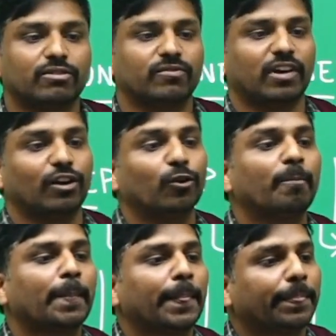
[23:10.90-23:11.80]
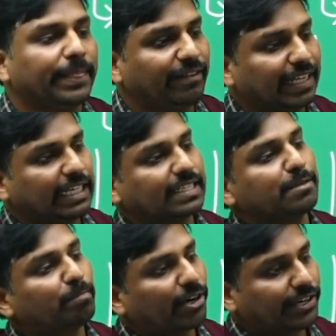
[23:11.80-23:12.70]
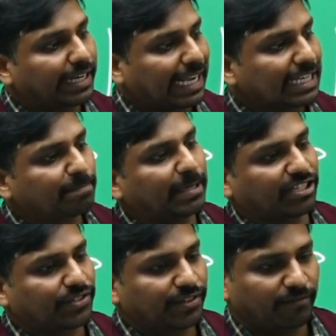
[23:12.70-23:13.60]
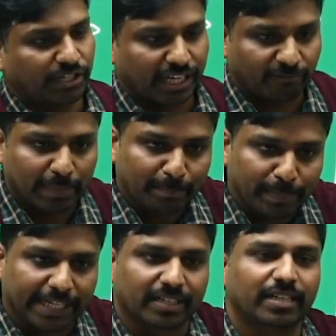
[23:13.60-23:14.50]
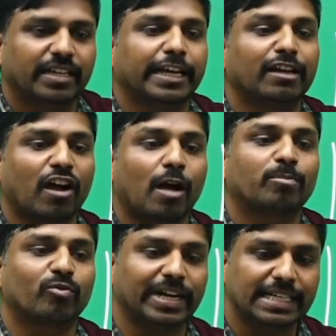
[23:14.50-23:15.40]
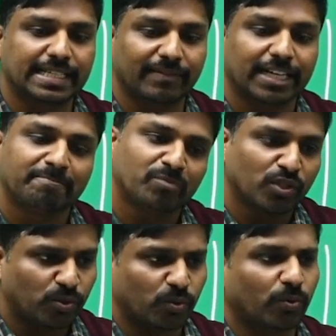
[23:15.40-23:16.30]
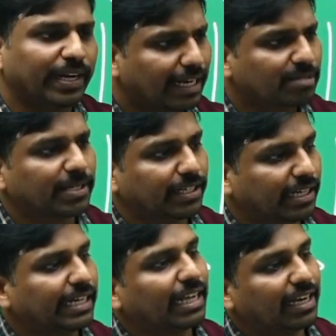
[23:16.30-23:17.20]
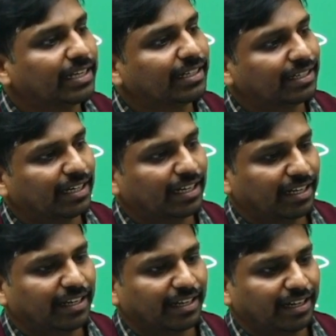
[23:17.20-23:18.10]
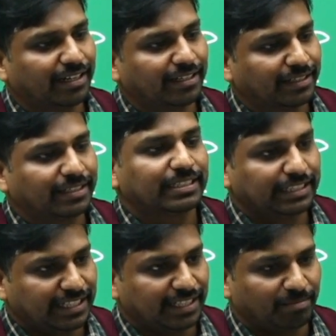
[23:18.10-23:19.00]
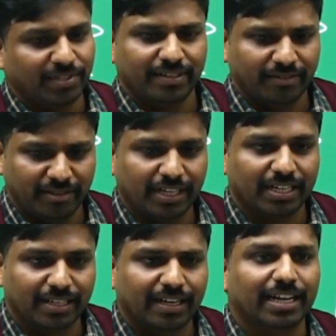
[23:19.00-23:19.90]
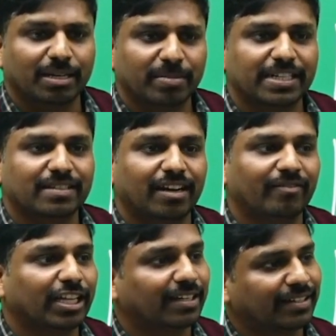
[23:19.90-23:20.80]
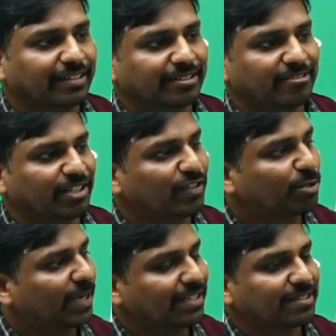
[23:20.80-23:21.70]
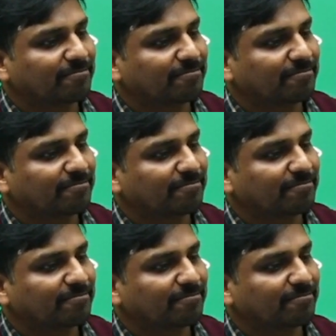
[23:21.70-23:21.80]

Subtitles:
follow the various important aspects which have been picked in COP 27. So it held in Egypt at a place called where, in which place?